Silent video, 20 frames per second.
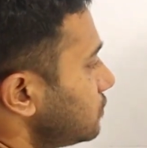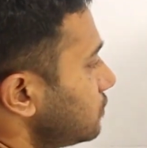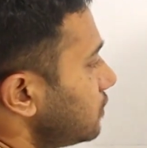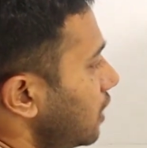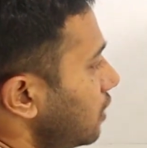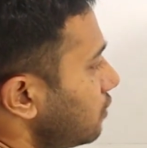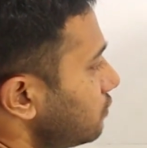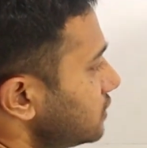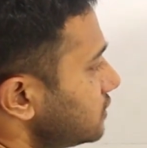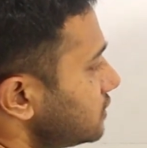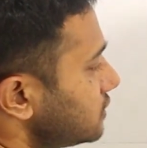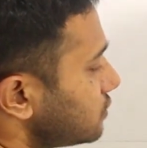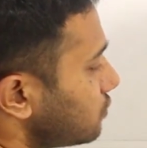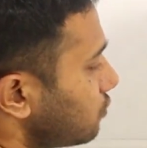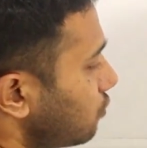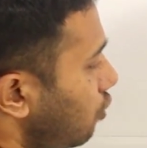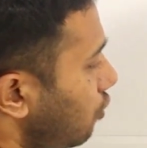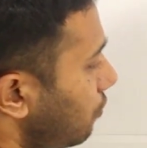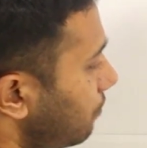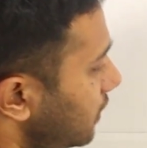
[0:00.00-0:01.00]
So now this
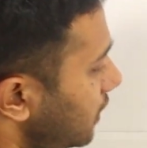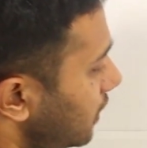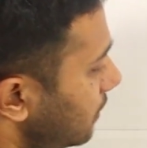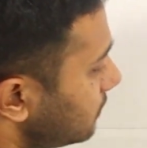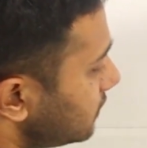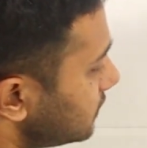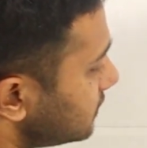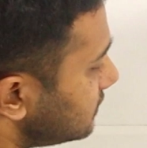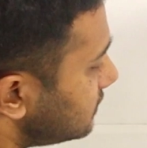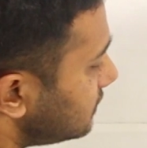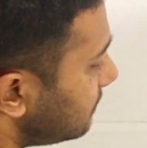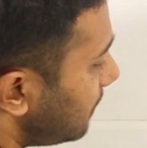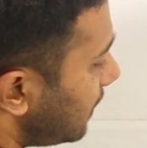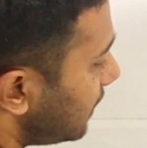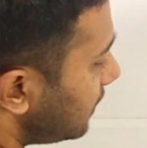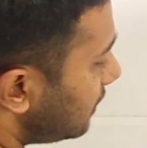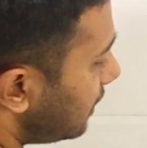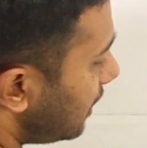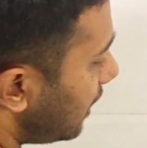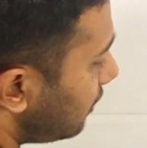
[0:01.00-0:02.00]
is chromium, this is the
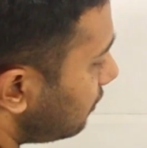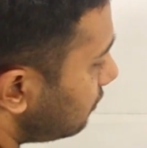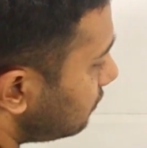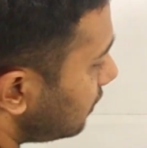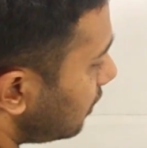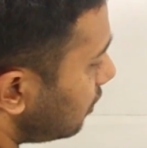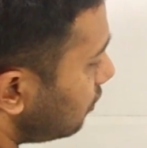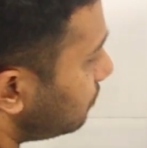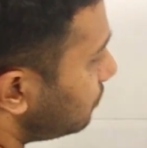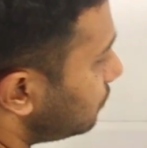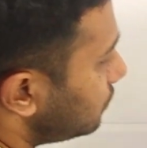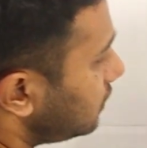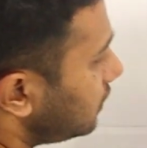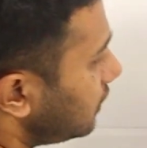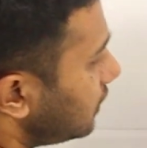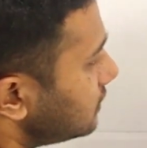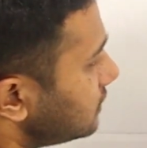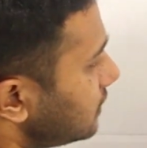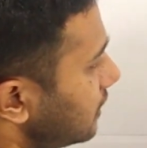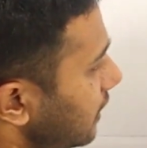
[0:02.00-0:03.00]
metal ion. I'll
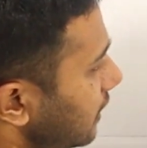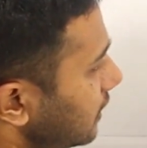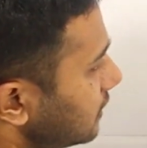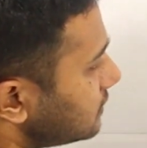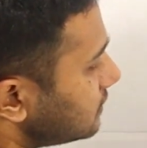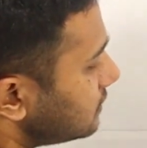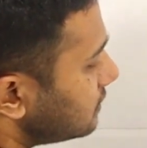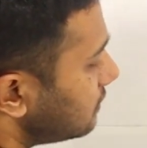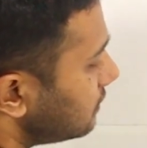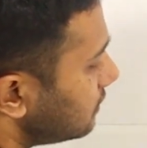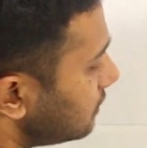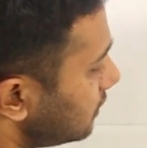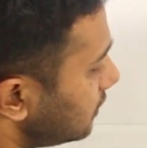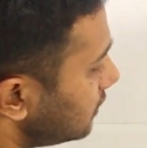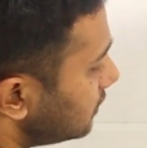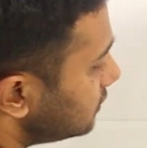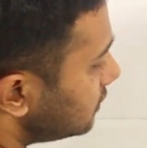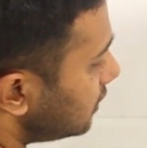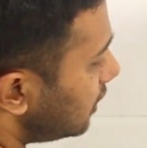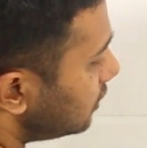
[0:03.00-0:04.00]
put it as X.
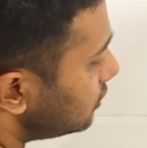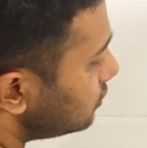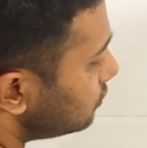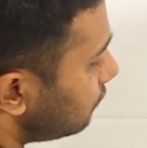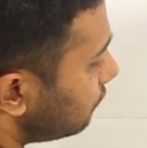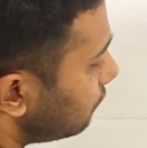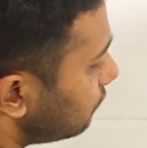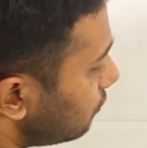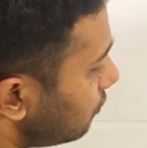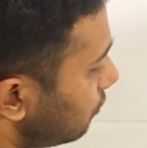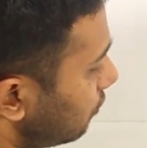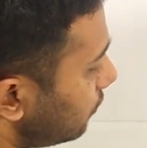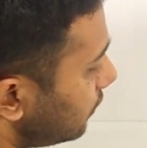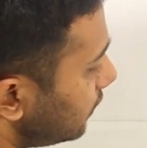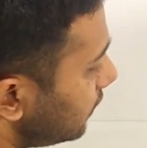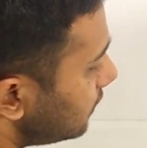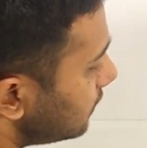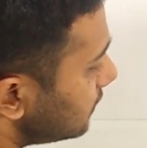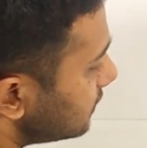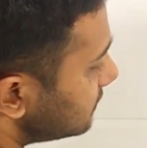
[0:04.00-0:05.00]
Charge of
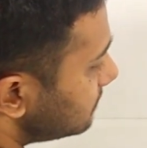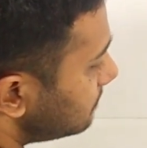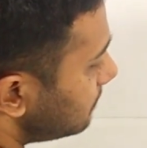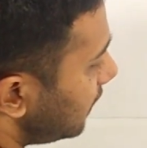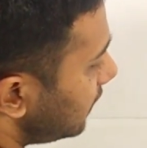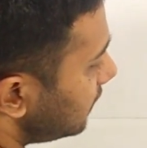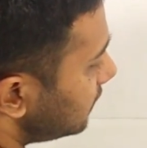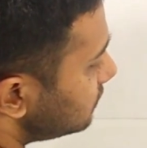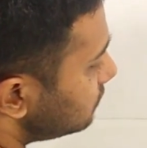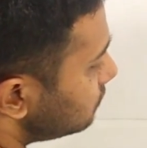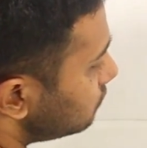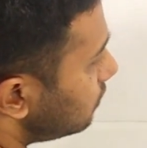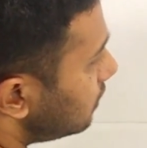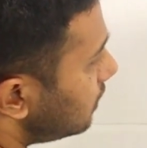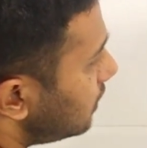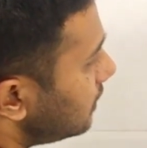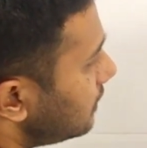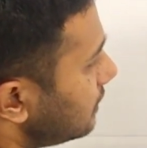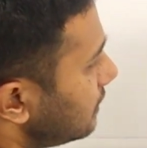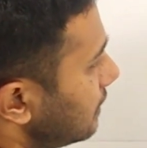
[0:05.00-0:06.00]
chlorine is
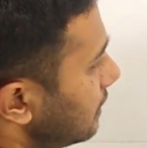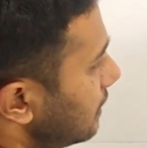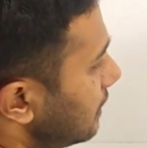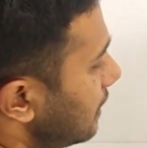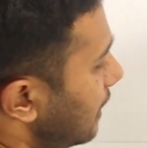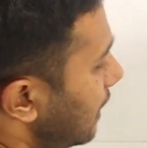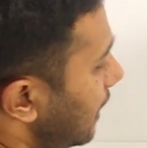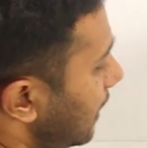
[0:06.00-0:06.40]
-1.